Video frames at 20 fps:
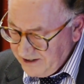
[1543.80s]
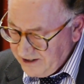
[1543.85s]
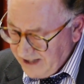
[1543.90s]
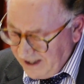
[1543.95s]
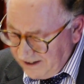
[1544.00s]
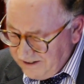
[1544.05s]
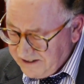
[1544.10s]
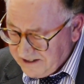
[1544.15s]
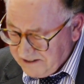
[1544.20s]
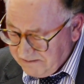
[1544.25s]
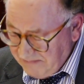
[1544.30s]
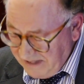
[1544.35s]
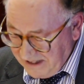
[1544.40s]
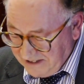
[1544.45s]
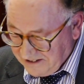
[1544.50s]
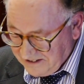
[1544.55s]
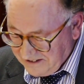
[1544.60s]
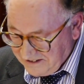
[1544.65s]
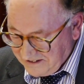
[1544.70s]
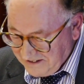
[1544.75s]
Don't
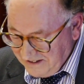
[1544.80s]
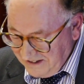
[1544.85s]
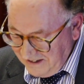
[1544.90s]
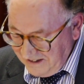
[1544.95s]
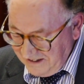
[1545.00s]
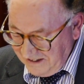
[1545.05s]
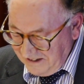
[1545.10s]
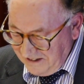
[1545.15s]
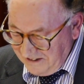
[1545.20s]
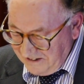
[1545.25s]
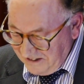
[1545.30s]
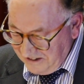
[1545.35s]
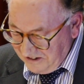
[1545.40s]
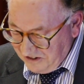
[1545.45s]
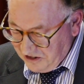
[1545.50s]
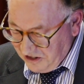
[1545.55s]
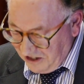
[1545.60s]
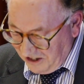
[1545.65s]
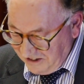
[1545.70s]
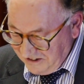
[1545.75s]
miss the
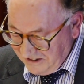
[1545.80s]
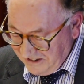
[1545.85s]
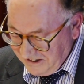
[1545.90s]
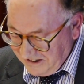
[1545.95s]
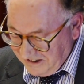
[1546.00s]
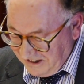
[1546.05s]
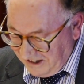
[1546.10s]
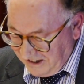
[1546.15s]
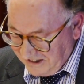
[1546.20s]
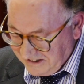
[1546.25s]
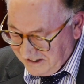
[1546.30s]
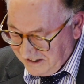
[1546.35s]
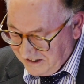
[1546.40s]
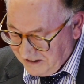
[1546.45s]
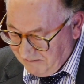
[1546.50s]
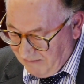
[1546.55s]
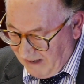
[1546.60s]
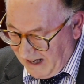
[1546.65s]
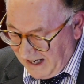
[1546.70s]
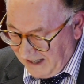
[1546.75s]
enchanting garden at
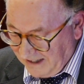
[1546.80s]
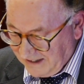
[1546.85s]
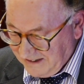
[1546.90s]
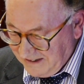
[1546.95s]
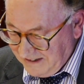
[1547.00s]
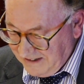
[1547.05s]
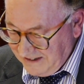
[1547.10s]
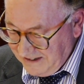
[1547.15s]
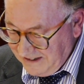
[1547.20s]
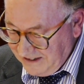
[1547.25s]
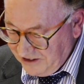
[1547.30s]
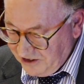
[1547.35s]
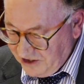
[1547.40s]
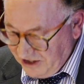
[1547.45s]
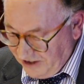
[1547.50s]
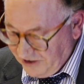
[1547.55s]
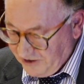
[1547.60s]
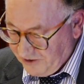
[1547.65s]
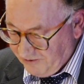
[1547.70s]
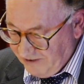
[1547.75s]
the back,
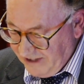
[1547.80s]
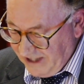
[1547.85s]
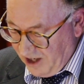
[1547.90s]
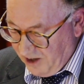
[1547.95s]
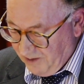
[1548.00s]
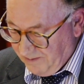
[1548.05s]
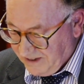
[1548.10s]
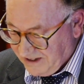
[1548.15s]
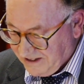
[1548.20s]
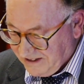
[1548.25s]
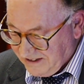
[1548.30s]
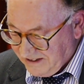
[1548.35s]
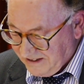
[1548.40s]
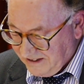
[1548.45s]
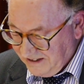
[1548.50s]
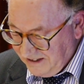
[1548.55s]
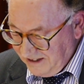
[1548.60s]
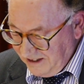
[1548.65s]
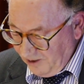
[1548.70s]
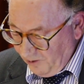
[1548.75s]
just reopened,
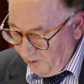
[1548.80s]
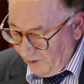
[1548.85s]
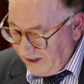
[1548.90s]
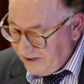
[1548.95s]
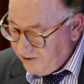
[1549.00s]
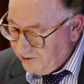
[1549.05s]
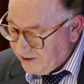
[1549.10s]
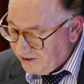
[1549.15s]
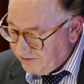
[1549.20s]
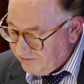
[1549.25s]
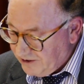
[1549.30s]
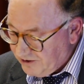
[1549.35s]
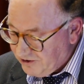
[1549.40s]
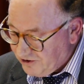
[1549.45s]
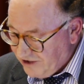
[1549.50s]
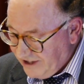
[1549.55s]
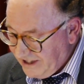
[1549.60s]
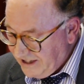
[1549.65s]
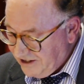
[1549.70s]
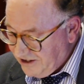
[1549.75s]
where you can
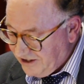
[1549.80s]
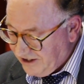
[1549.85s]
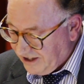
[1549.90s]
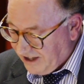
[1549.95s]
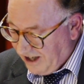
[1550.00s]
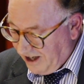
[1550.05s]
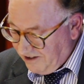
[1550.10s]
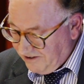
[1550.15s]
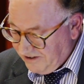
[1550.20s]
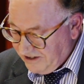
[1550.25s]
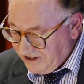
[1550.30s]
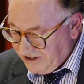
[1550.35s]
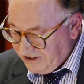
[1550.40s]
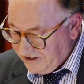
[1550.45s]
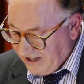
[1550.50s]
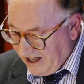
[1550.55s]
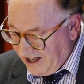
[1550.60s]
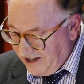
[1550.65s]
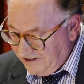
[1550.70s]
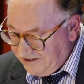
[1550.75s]
retreat to
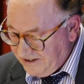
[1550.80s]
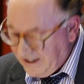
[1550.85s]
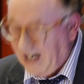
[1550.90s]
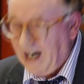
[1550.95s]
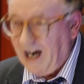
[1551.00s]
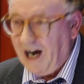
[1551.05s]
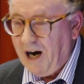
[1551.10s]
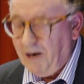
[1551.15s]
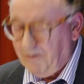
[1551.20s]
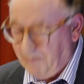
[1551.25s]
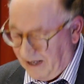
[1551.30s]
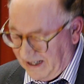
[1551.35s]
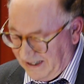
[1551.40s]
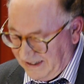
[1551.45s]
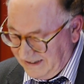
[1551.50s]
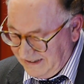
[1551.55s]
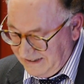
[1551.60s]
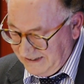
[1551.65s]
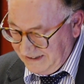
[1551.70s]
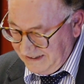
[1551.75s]
Coleridge's own arbor
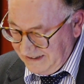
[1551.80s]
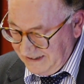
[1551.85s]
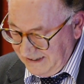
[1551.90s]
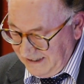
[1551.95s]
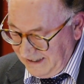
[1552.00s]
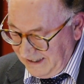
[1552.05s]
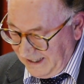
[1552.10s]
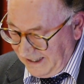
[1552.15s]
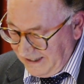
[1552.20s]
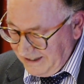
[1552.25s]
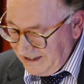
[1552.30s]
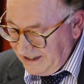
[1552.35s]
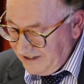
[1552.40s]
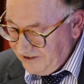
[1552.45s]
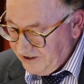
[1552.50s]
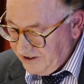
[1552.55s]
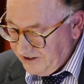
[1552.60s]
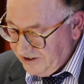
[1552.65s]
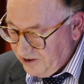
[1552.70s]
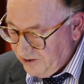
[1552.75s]
and
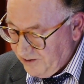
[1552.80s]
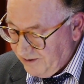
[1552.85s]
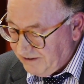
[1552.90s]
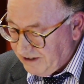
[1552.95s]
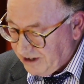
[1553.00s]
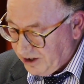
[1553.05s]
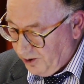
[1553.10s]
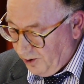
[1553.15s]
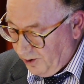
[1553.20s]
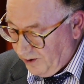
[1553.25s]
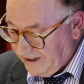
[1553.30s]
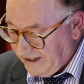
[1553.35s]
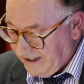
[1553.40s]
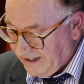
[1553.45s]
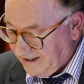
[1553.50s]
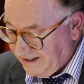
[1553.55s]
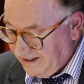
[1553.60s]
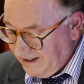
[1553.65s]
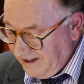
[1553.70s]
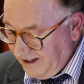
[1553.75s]
listen to a
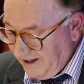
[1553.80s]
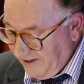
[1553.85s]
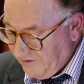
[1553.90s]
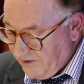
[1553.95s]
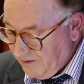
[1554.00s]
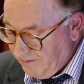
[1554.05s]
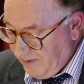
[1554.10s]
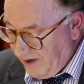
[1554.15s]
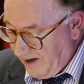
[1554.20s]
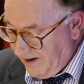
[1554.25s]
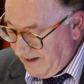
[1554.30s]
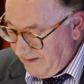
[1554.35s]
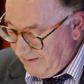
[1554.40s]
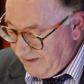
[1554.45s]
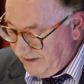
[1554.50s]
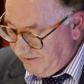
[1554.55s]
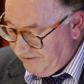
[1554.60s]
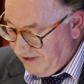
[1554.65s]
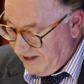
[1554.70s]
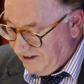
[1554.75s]
recording of the poem
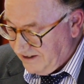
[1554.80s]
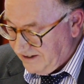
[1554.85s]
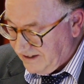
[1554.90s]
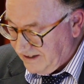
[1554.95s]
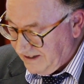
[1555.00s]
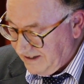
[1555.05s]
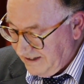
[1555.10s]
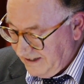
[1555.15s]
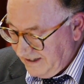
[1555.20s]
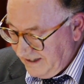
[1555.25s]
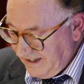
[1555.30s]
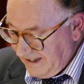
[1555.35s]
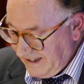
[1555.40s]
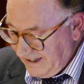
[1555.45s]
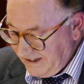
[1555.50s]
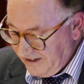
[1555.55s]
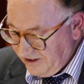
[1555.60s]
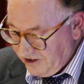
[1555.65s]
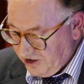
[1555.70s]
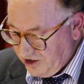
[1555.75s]
he wrote,
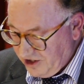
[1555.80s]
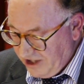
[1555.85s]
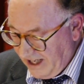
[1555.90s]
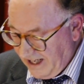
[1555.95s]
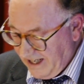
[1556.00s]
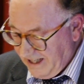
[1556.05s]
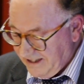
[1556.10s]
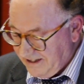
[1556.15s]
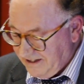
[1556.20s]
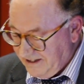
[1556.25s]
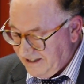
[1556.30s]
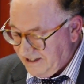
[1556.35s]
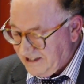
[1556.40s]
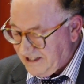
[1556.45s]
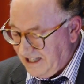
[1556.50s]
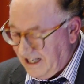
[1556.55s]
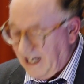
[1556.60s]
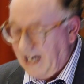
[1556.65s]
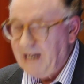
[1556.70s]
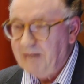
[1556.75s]
"In its shade,
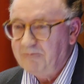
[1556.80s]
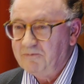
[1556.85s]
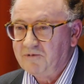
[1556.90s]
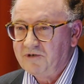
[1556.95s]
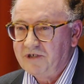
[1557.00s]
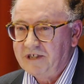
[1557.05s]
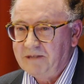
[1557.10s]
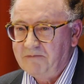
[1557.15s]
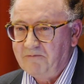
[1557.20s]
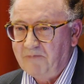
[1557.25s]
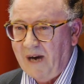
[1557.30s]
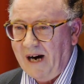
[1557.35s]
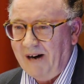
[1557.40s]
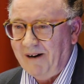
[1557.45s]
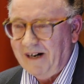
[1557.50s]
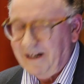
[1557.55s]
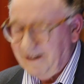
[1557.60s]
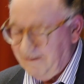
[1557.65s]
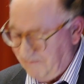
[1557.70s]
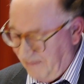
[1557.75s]
this lime tree
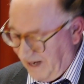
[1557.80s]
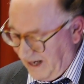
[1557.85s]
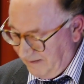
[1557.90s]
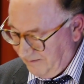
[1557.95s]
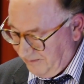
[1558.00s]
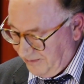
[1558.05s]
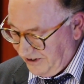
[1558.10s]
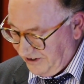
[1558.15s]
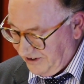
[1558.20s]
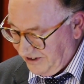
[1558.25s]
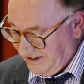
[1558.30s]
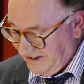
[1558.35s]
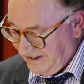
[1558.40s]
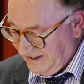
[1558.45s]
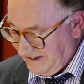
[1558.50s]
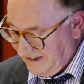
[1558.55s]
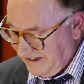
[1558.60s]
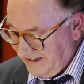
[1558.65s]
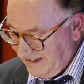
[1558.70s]
bower my prison."